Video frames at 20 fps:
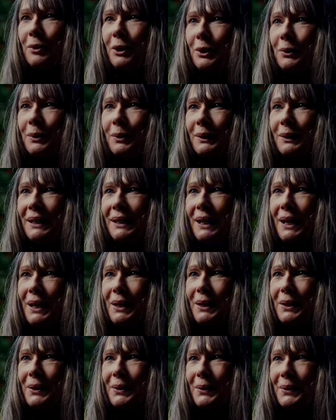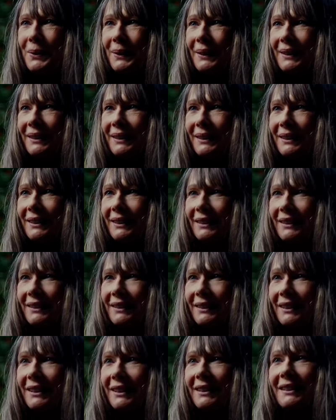can last, you must be
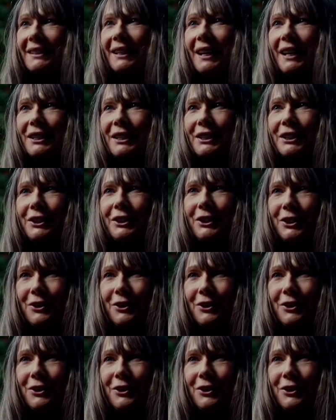honest about your deepest